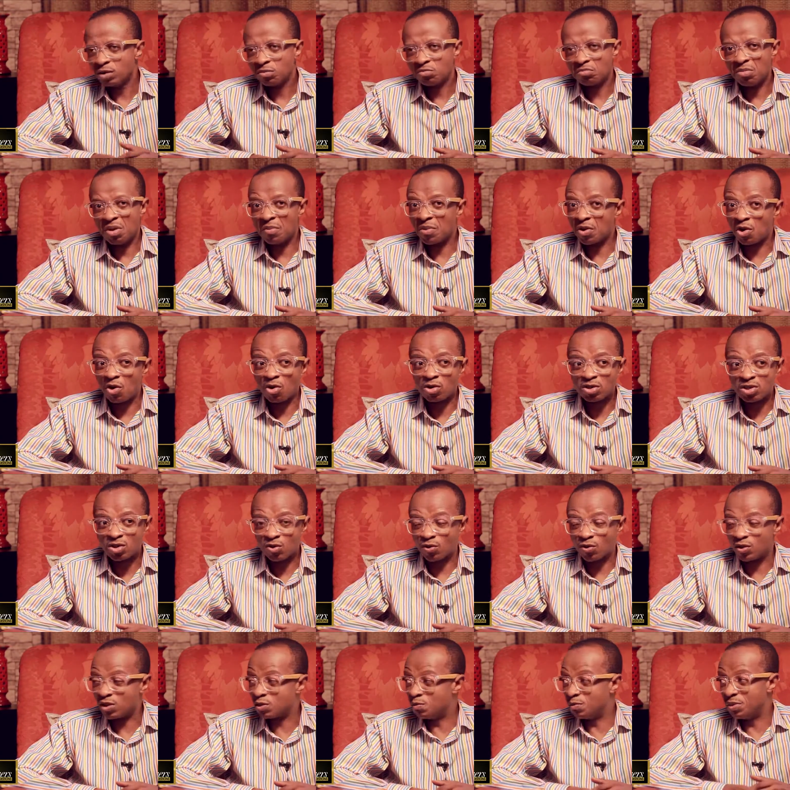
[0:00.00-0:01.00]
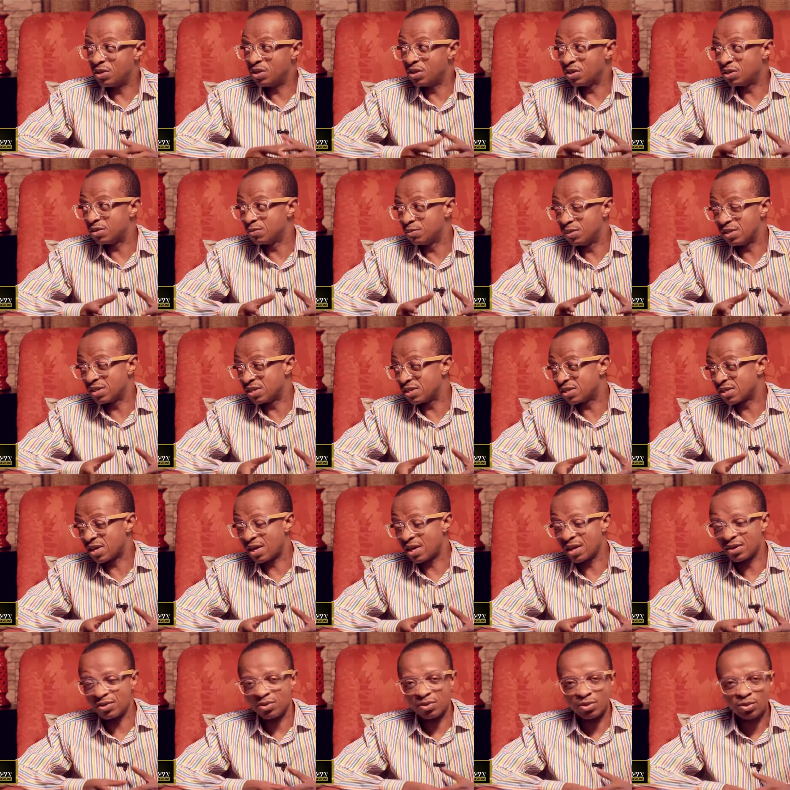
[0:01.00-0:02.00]
maybe because of his busy
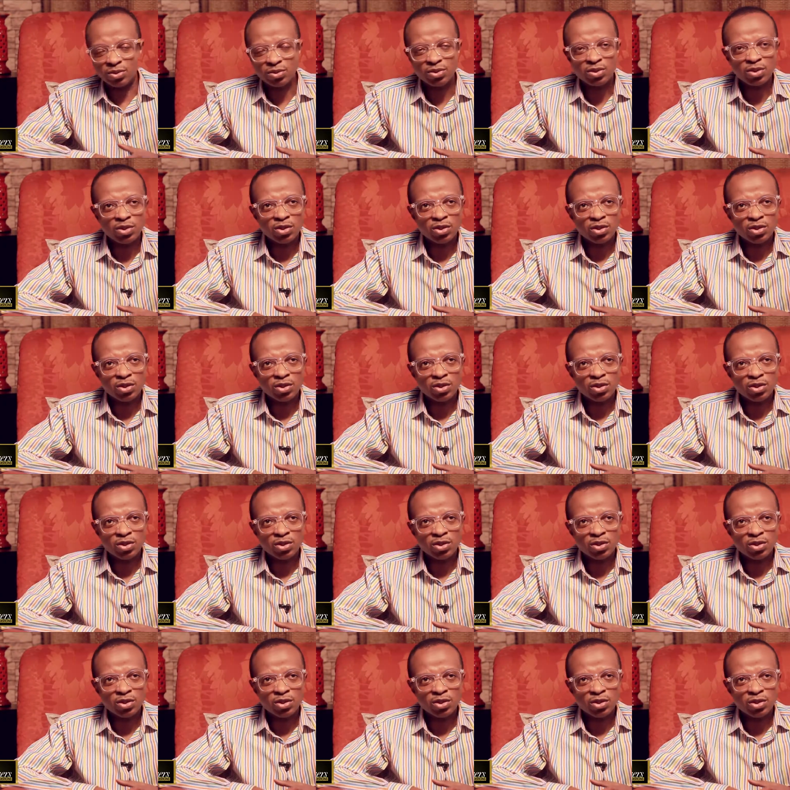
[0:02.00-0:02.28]
schedule,